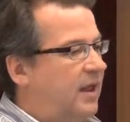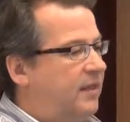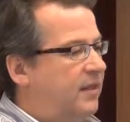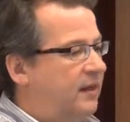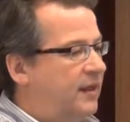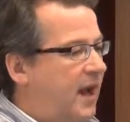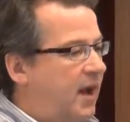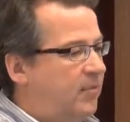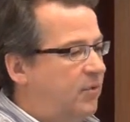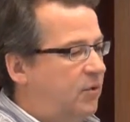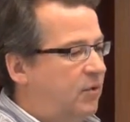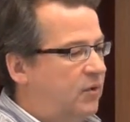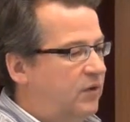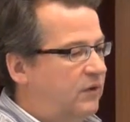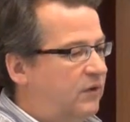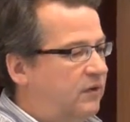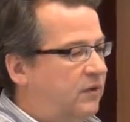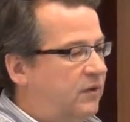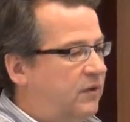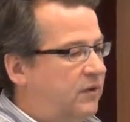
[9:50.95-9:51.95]
the Labrador
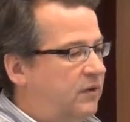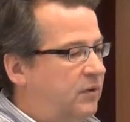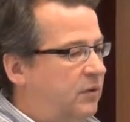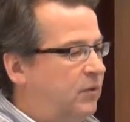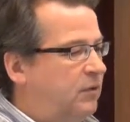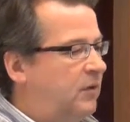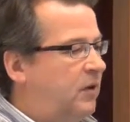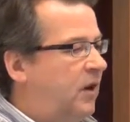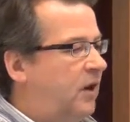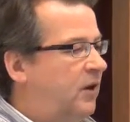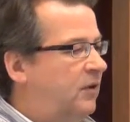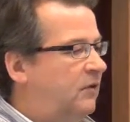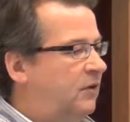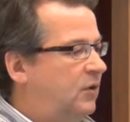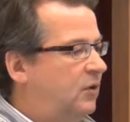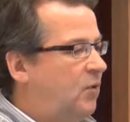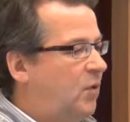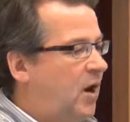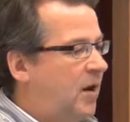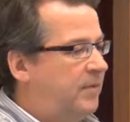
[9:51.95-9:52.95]
Institute,
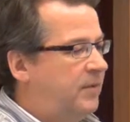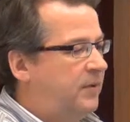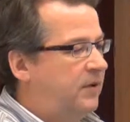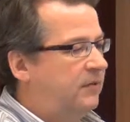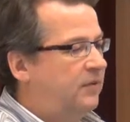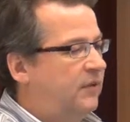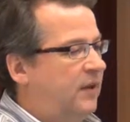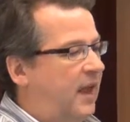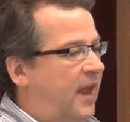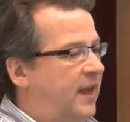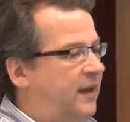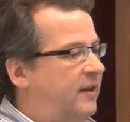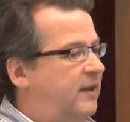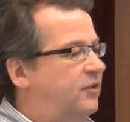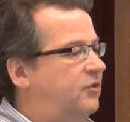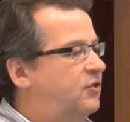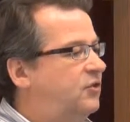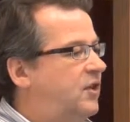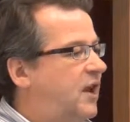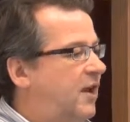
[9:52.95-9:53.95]
Arctic Cooperatives, and an
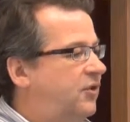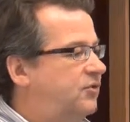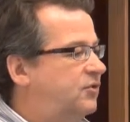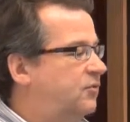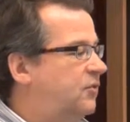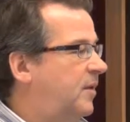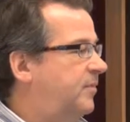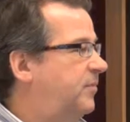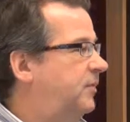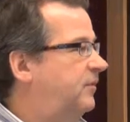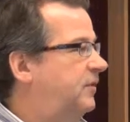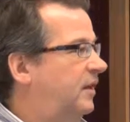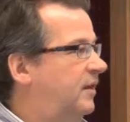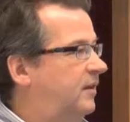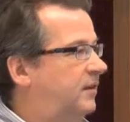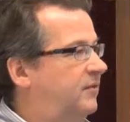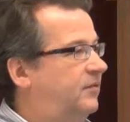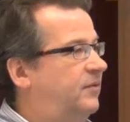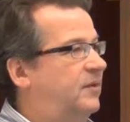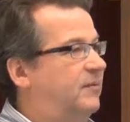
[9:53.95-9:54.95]
international
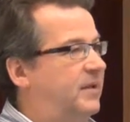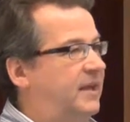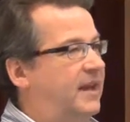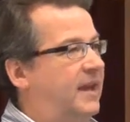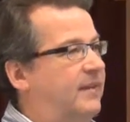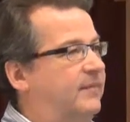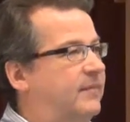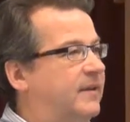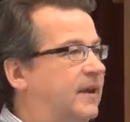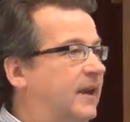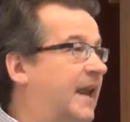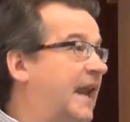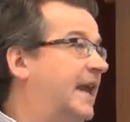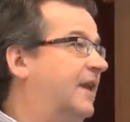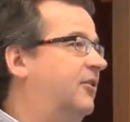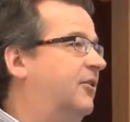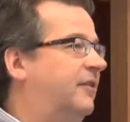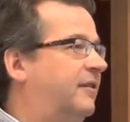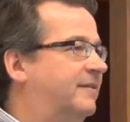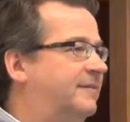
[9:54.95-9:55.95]
representative to be named
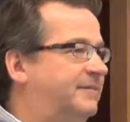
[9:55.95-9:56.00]
later.